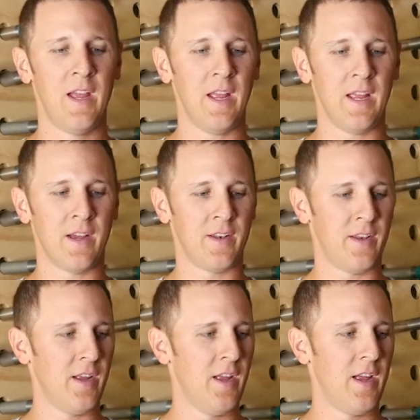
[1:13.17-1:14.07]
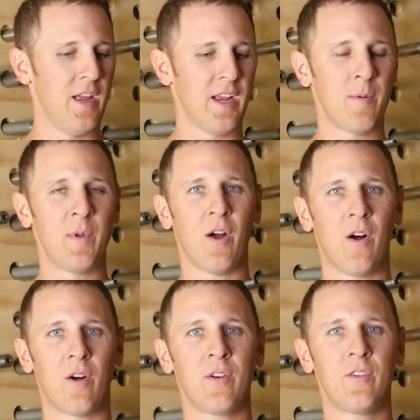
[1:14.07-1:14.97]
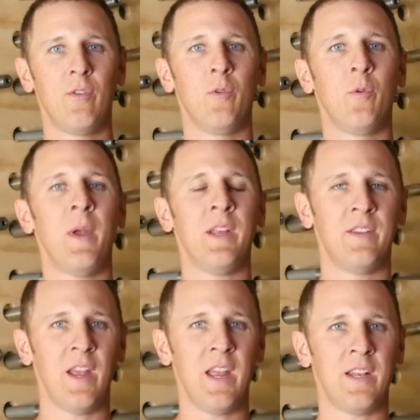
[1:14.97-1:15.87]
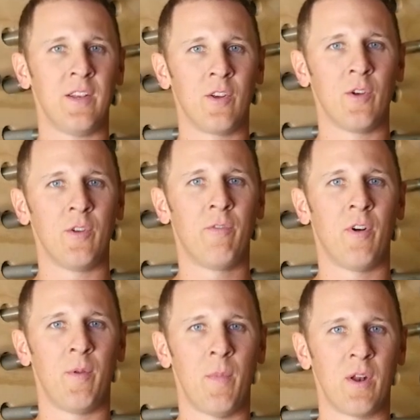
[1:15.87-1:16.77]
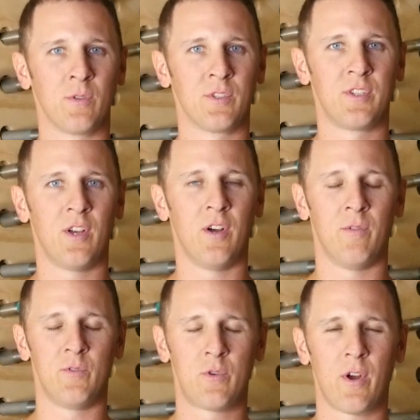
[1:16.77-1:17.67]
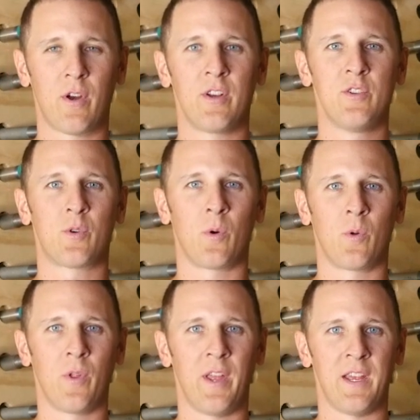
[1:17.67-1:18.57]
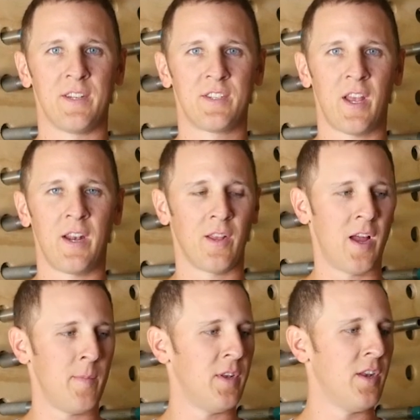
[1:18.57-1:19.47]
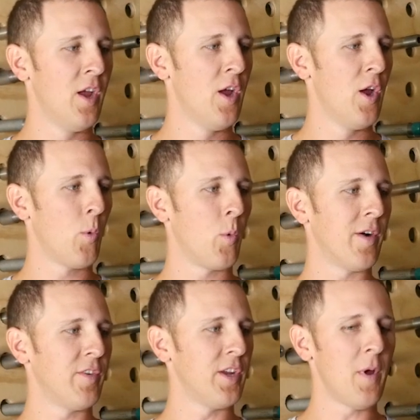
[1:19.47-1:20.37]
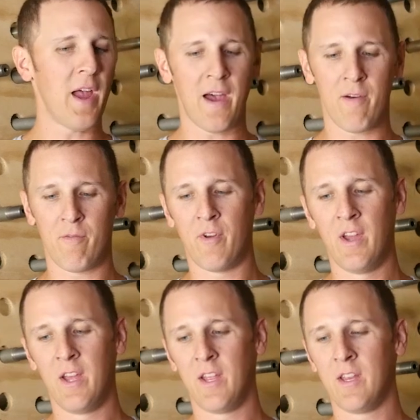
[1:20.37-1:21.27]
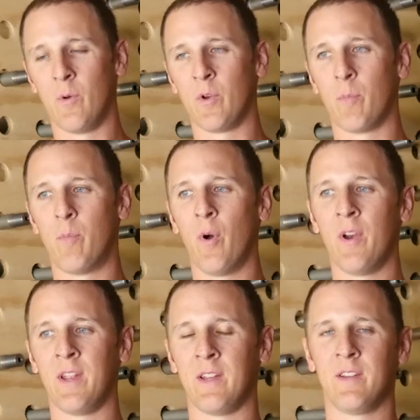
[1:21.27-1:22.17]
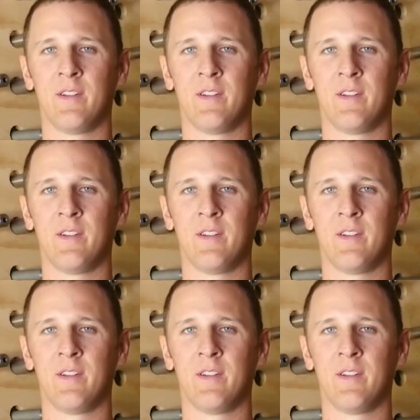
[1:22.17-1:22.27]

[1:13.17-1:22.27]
and it can be hard to maintain good fundamentals of trigger control and sight alignment whenever you have, you know, you're burning